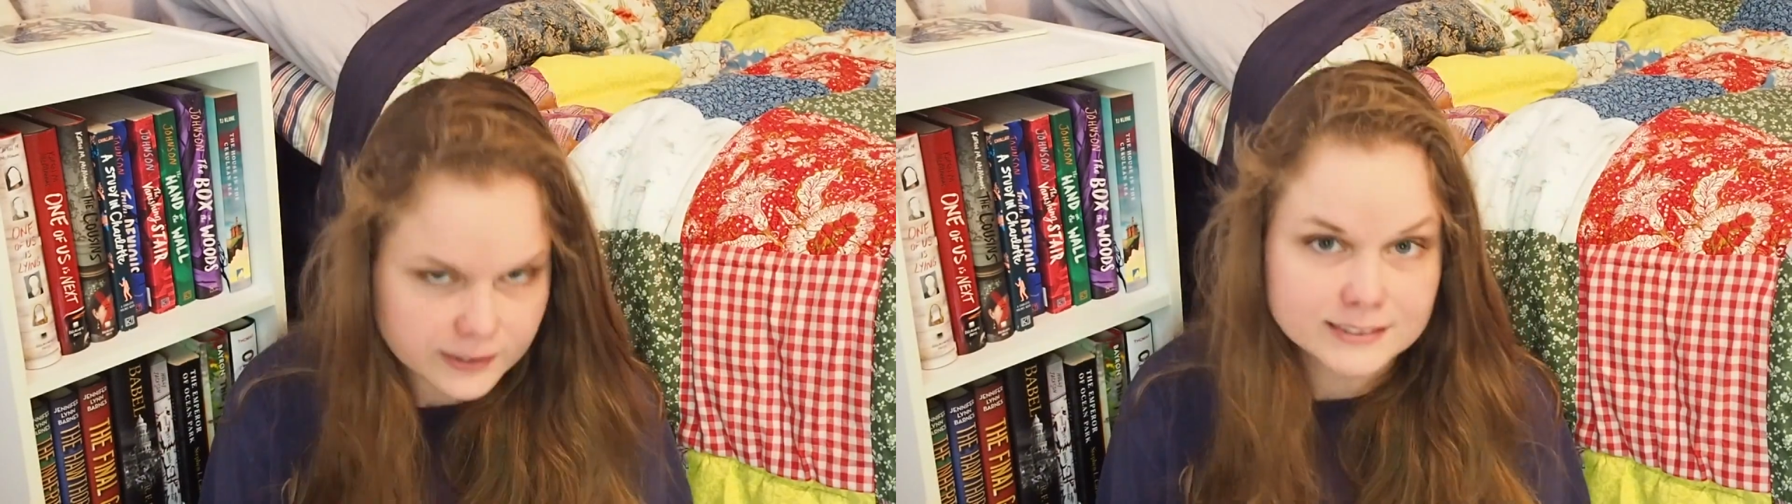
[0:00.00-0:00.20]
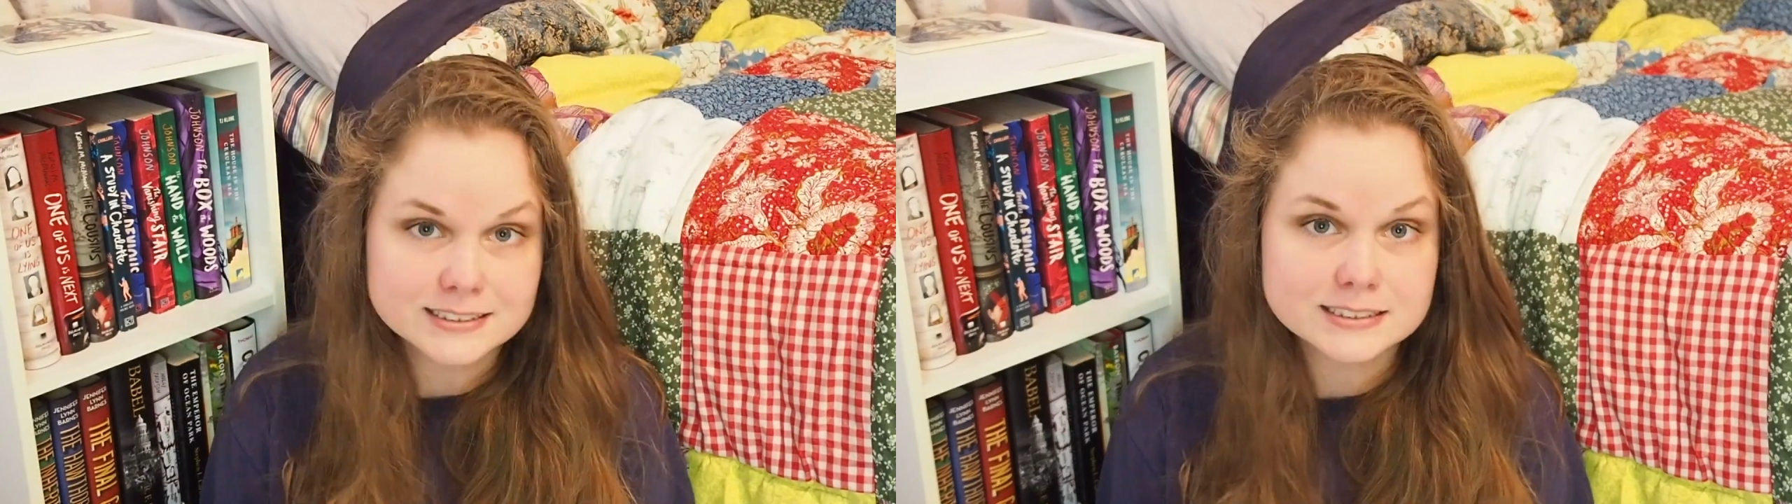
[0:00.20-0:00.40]

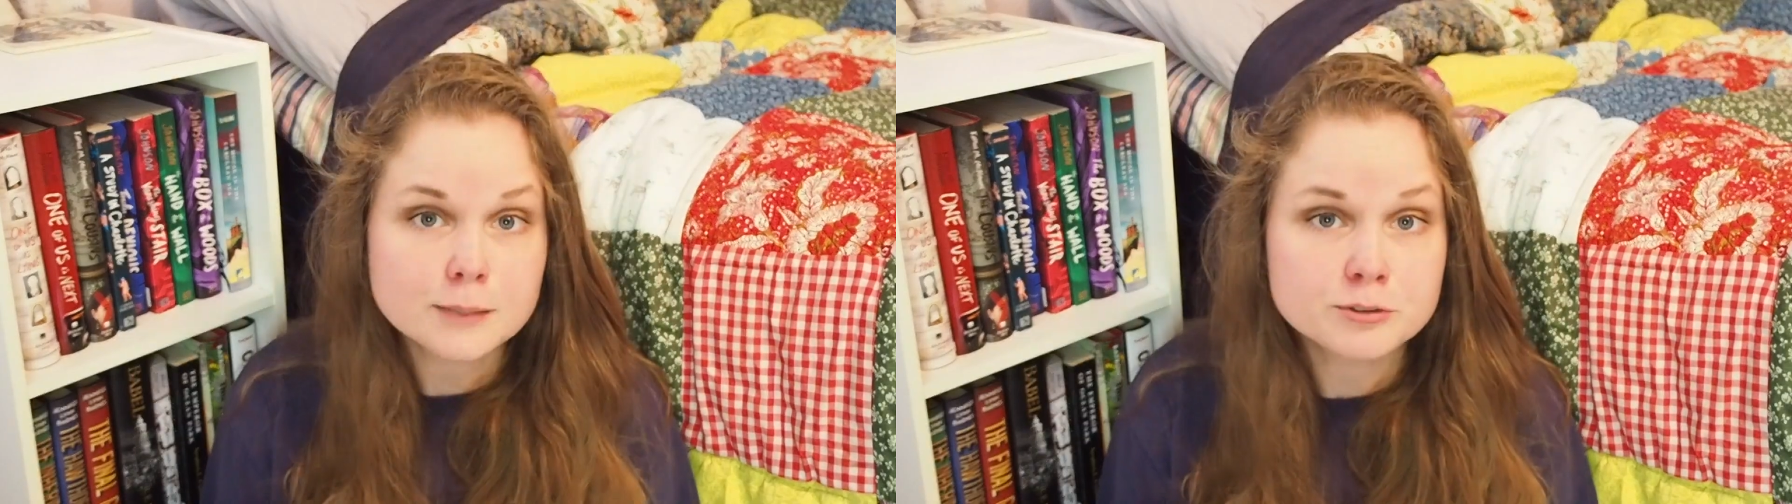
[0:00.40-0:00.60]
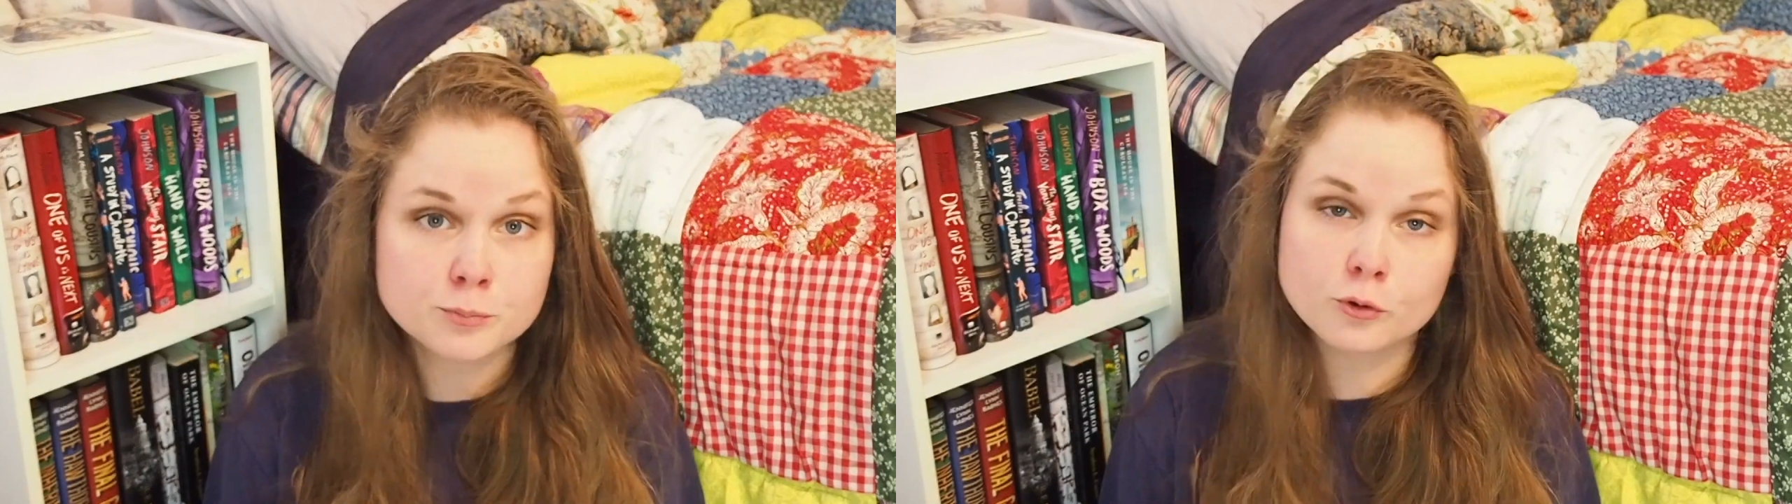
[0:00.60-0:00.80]
and
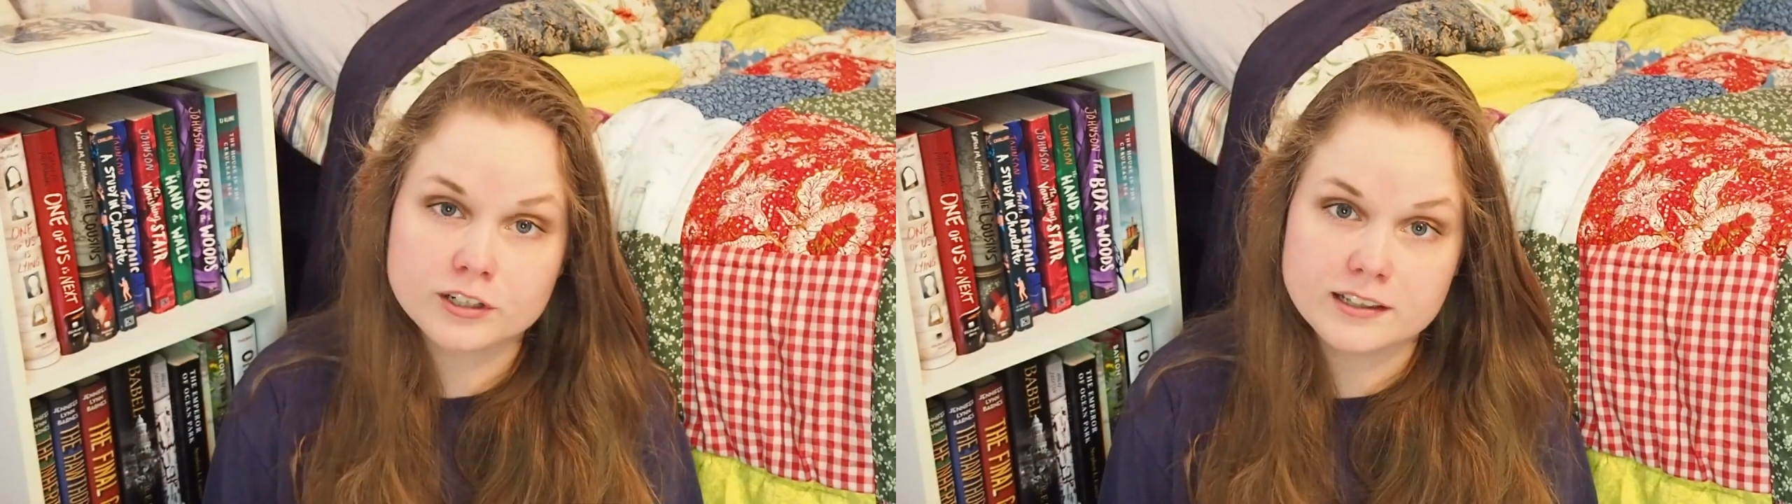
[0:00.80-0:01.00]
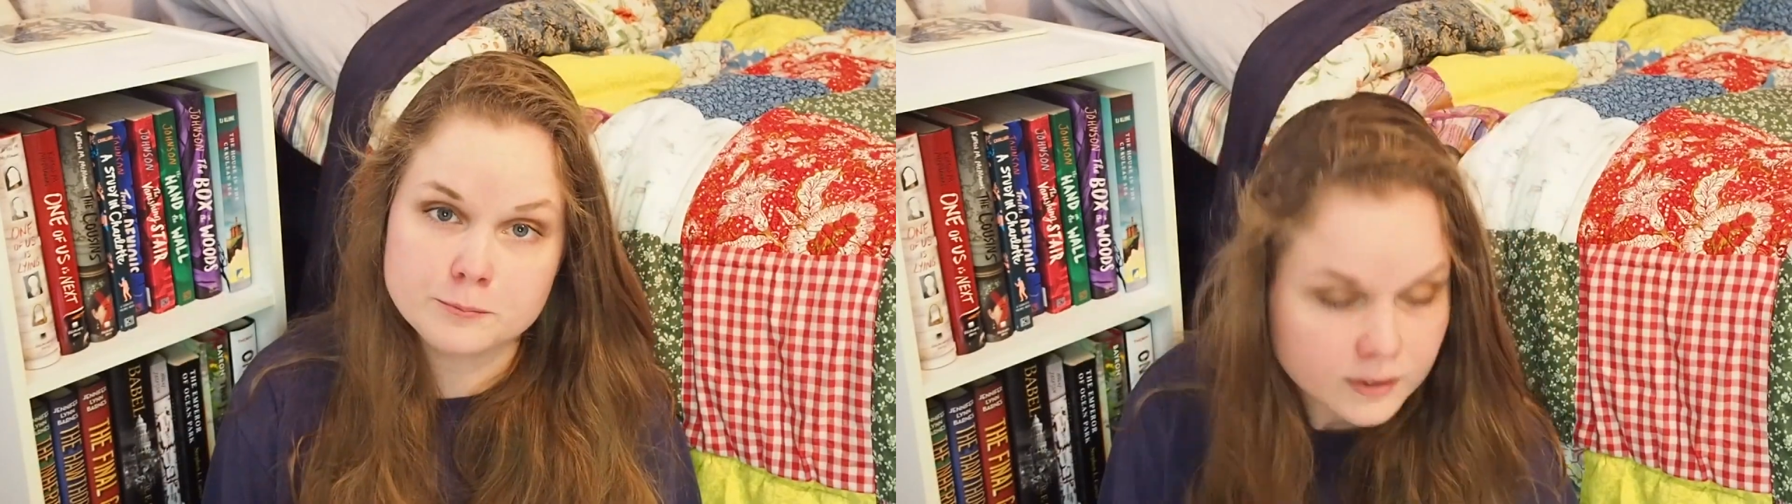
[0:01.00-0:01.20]
stop
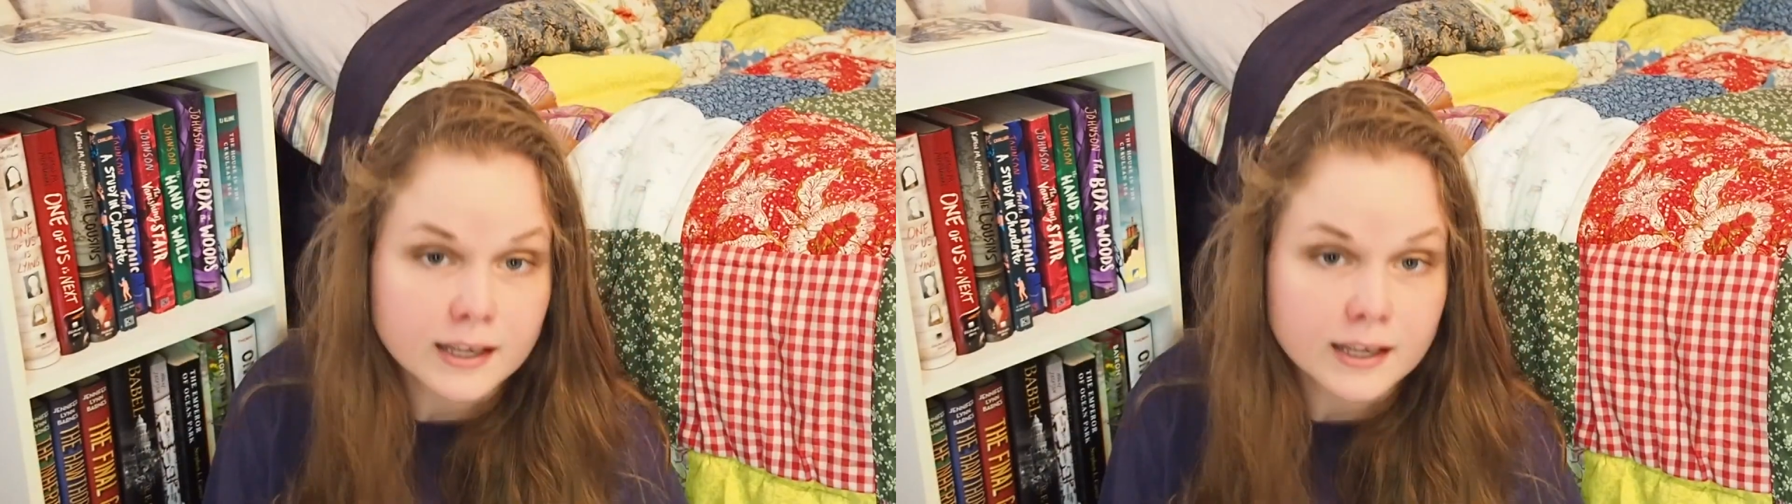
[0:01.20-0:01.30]
supporting them?